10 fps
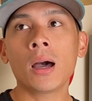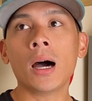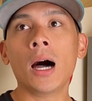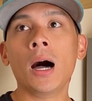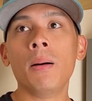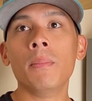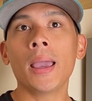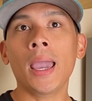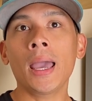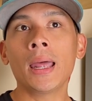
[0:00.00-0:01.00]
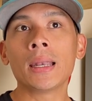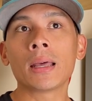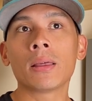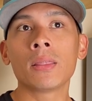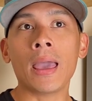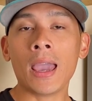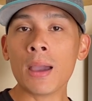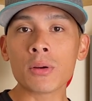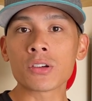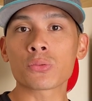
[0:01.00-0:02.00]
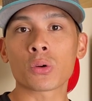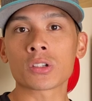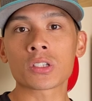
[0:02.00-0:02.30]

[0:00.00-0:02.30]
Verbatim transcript: um, and the hammers were